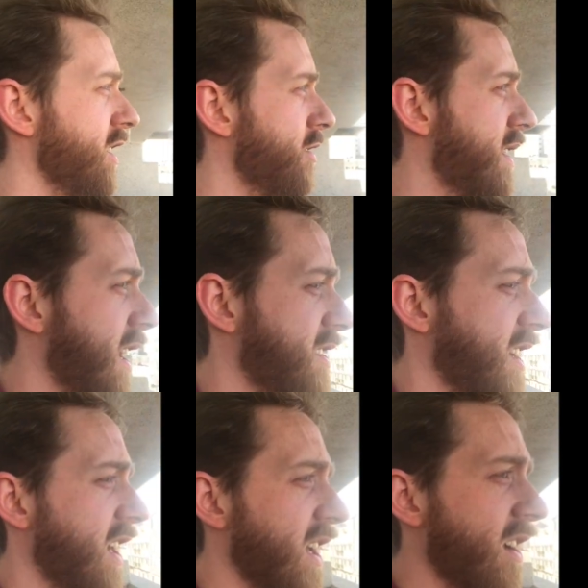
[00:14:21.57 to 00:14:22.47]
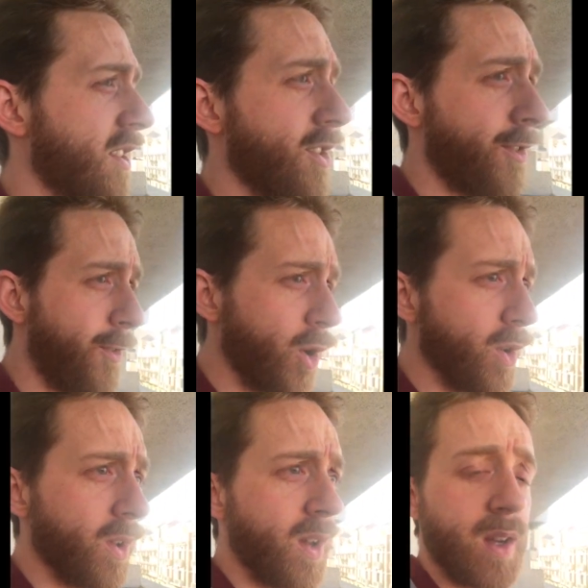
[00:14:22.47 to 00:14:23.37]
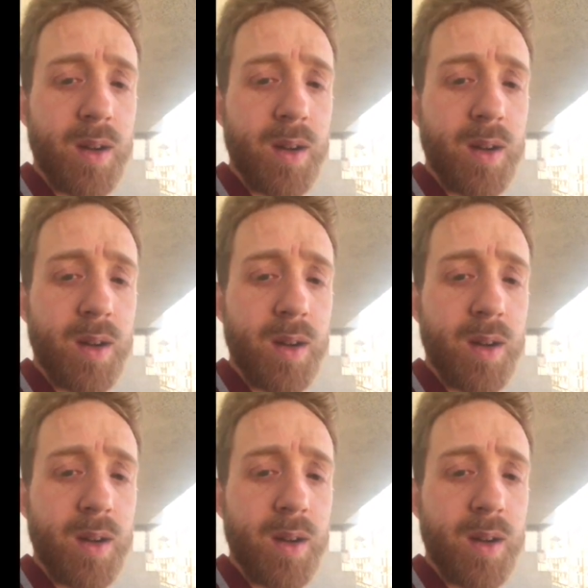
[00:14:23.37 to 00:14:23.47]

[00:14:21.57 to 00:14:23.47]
you get to hear the full